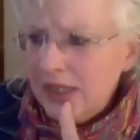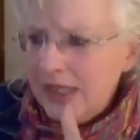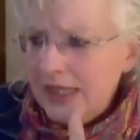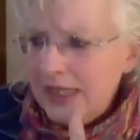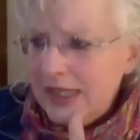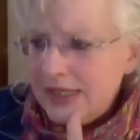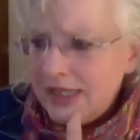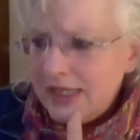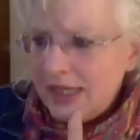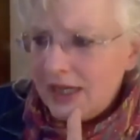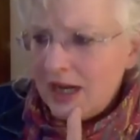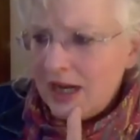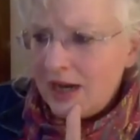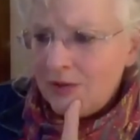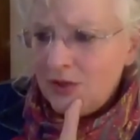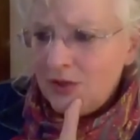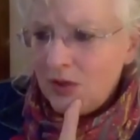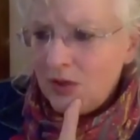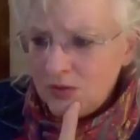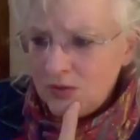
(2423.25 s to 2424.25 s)
He said,
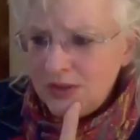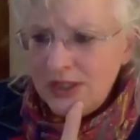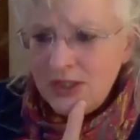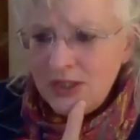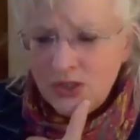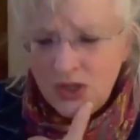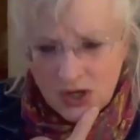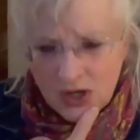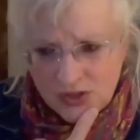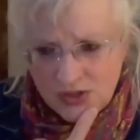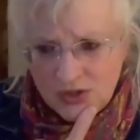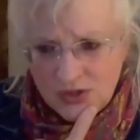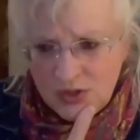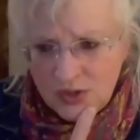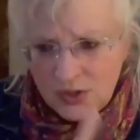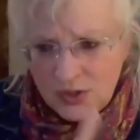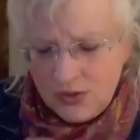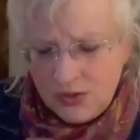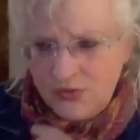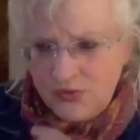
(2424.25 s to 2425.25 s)
I'll only talk to
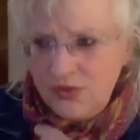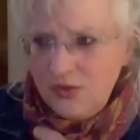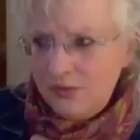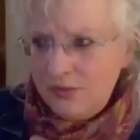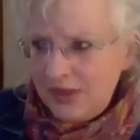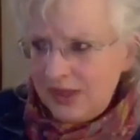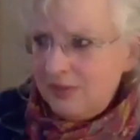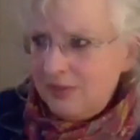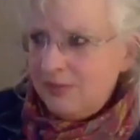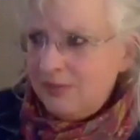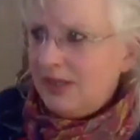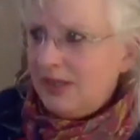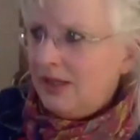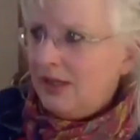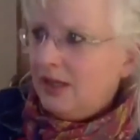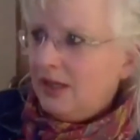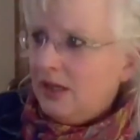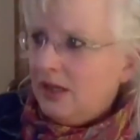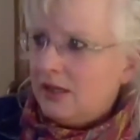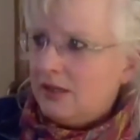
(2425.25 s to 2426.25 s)
you if you meet
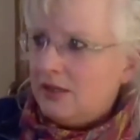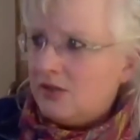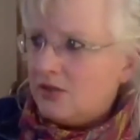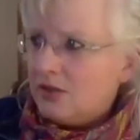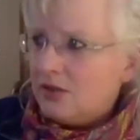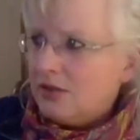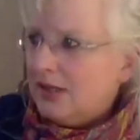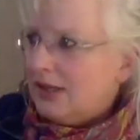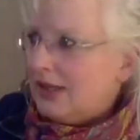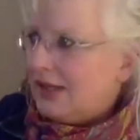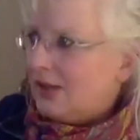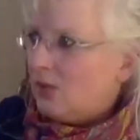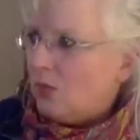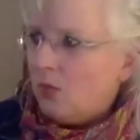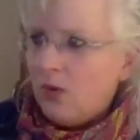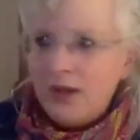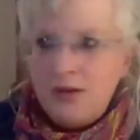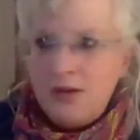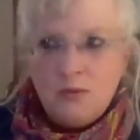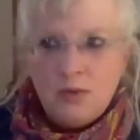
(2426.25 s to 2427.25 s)
me. And there's only like
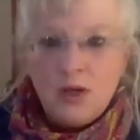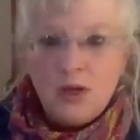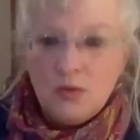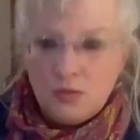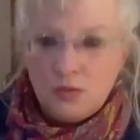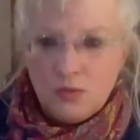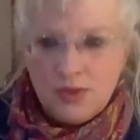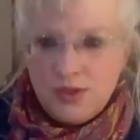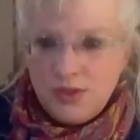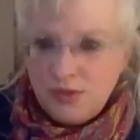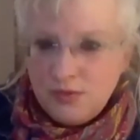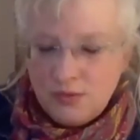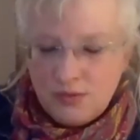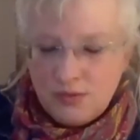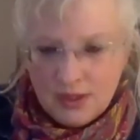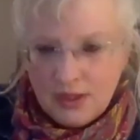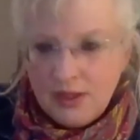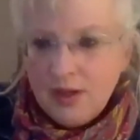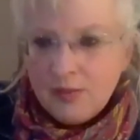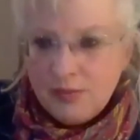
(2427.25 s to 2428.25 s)
one road when you
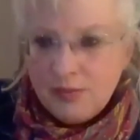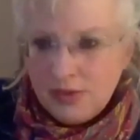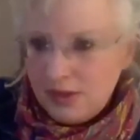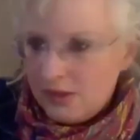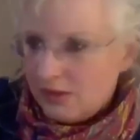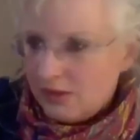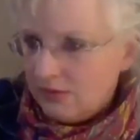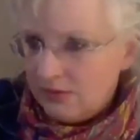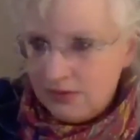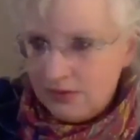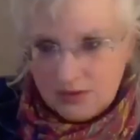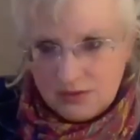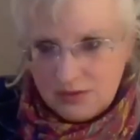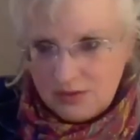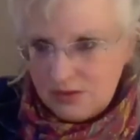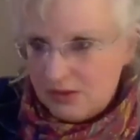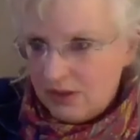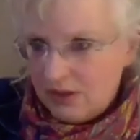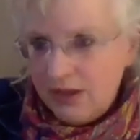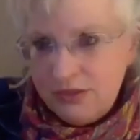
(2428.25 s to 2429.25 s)
get up there.
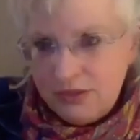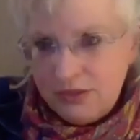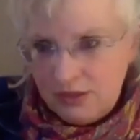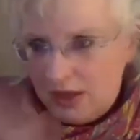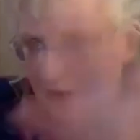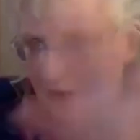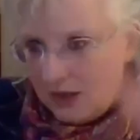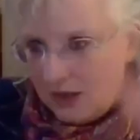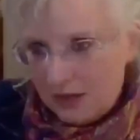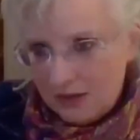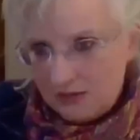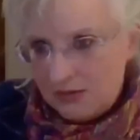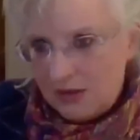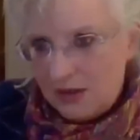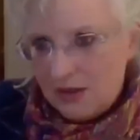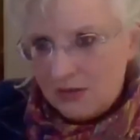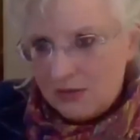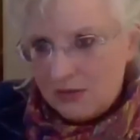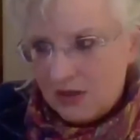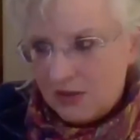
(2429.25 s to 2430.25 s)
There's nothing. You
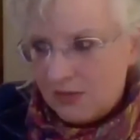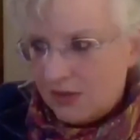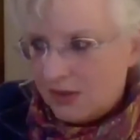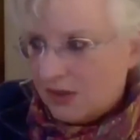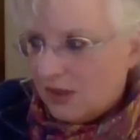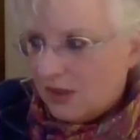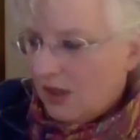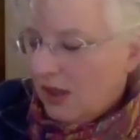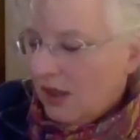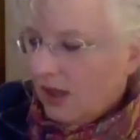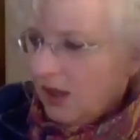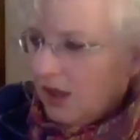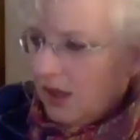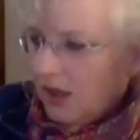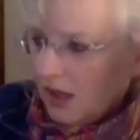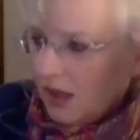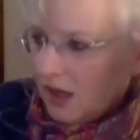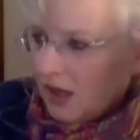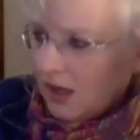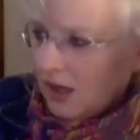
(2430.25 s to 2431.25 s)
know, I'm talking
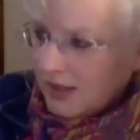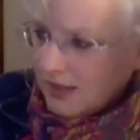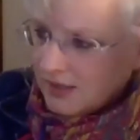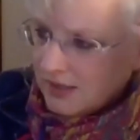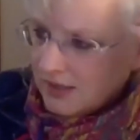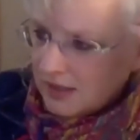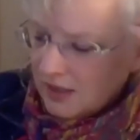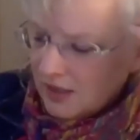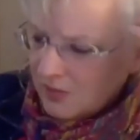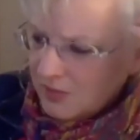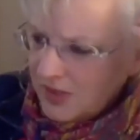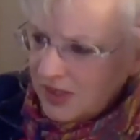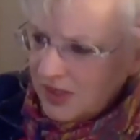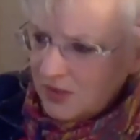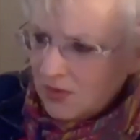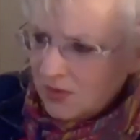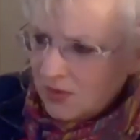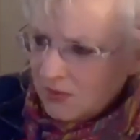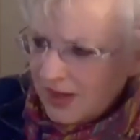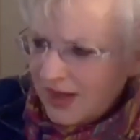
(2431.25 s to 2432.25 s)
about. Uh, he said, I'll meet
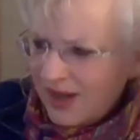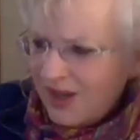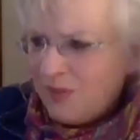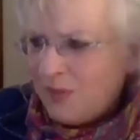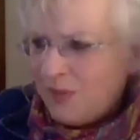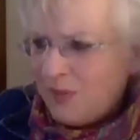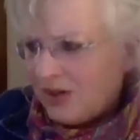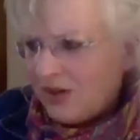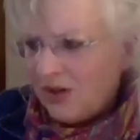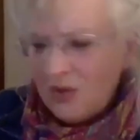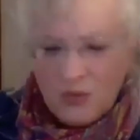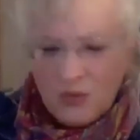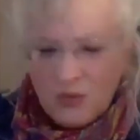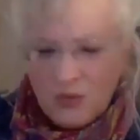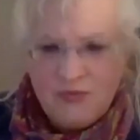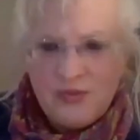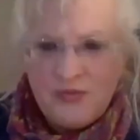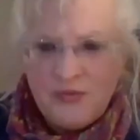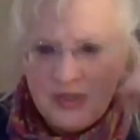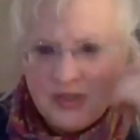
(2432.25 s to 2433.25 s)
you at mile marker
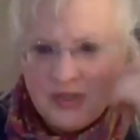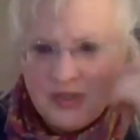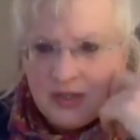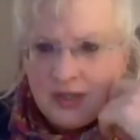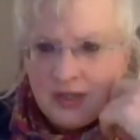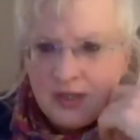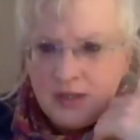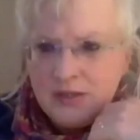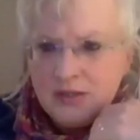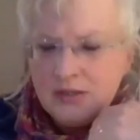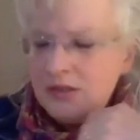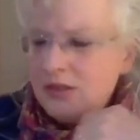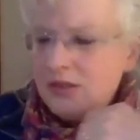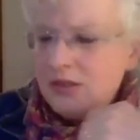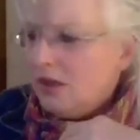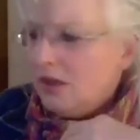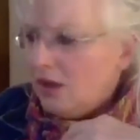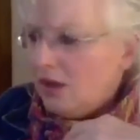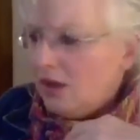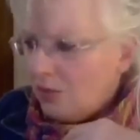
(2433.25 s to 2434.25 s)
156.
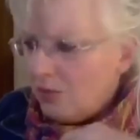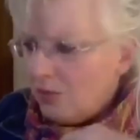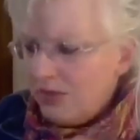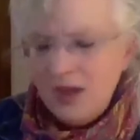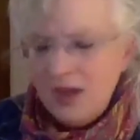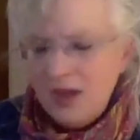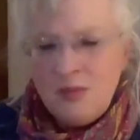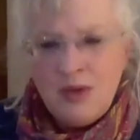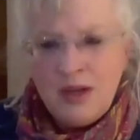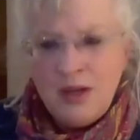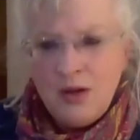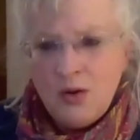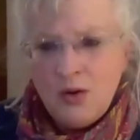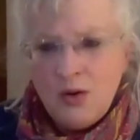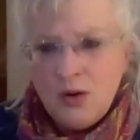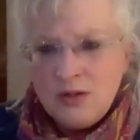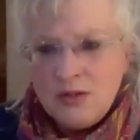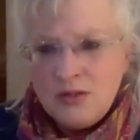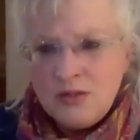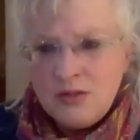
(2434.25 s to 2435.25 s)
I'll be on my
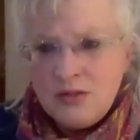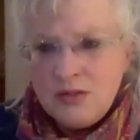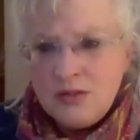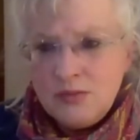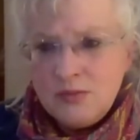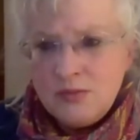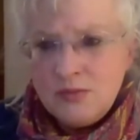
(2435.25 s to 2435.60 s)
horse.